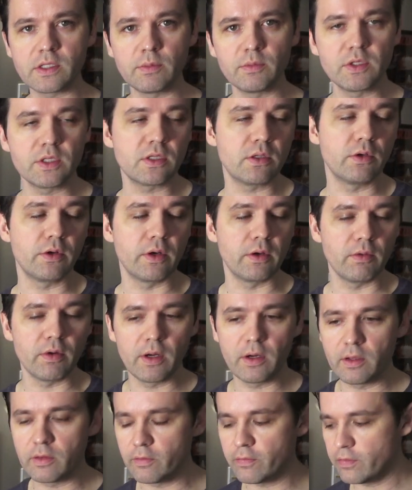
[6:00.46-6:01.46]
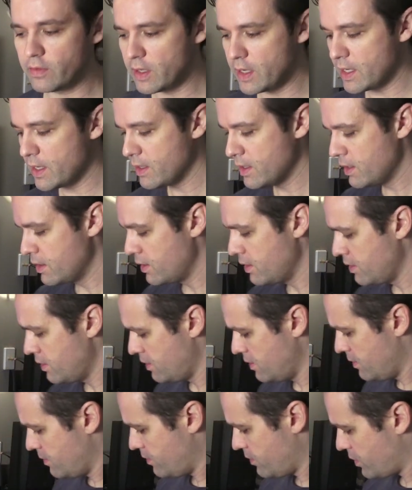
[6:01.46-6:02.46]
I'm just learning right on the fly.
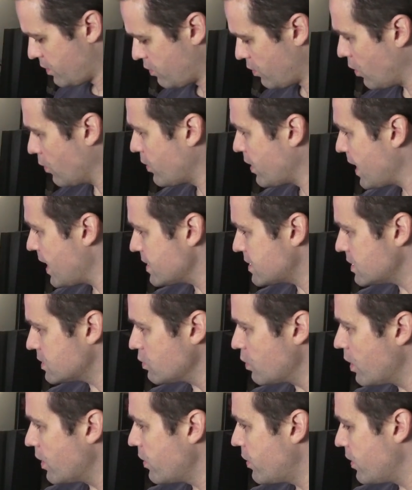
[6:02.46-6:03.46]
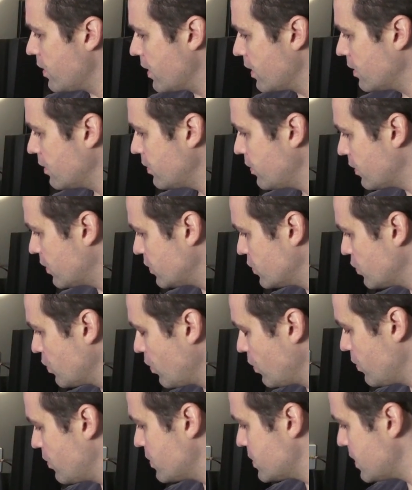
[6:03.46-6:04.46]
The Chromecast is one thing, the
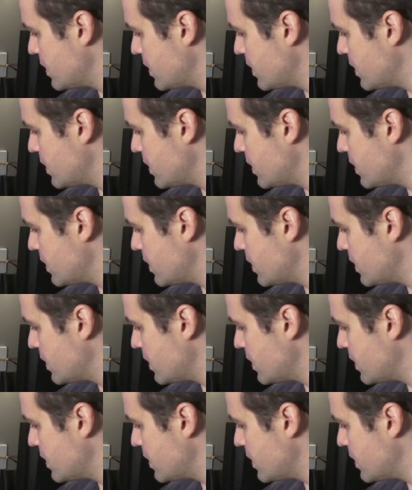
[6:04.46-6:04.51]
controller is